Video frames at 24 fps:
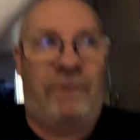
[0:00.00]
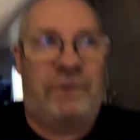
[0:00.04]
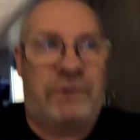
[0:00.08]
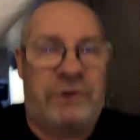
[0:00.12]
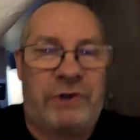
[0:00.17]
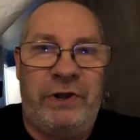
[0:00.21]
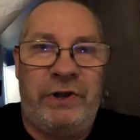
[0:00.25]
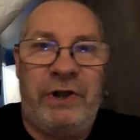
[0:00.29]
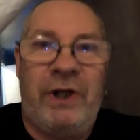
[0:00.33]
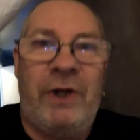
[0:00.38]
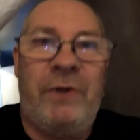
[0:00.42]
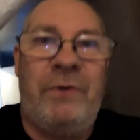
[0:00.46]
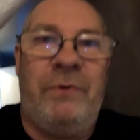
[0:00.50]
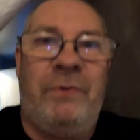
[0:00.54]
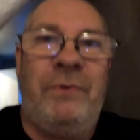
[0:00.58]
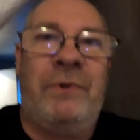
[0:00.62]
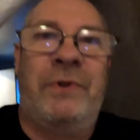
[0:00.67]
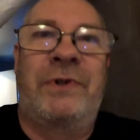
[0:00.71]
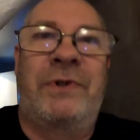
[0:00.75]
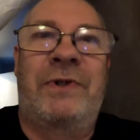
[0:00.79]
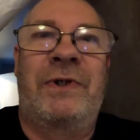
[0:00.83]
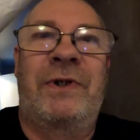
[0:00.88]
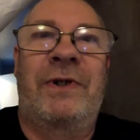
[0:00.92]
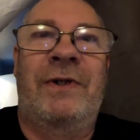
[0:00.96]
I to use. I
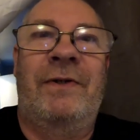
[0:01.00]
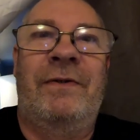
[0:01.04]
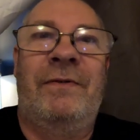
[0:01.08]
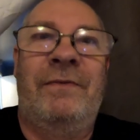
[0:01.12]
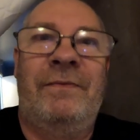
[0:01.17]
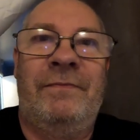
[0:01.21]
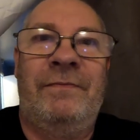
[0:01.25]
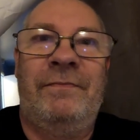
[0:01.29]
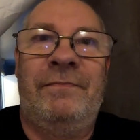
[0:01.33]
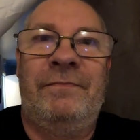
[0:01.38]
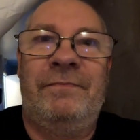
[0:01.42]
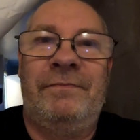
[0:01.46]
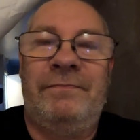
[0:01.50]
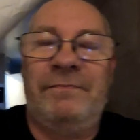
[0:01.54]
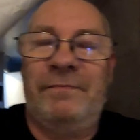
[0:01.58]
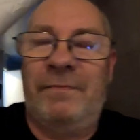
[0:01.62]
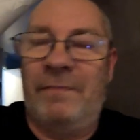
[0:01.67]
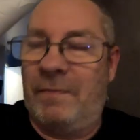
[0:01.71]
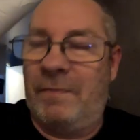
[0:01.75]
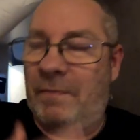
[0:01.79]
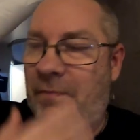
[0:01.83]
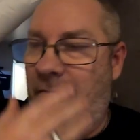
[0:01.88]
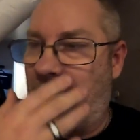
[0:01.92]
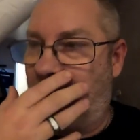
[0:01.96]
couldn't think of anything else to get
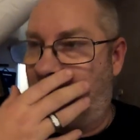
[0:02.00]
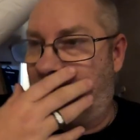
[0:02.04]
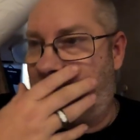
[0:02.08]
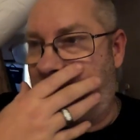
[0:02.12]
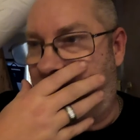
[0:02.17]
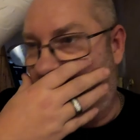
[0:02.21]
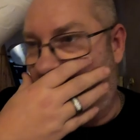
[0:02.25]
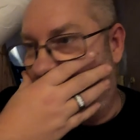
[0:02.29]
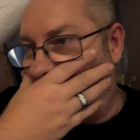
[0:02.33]
you, so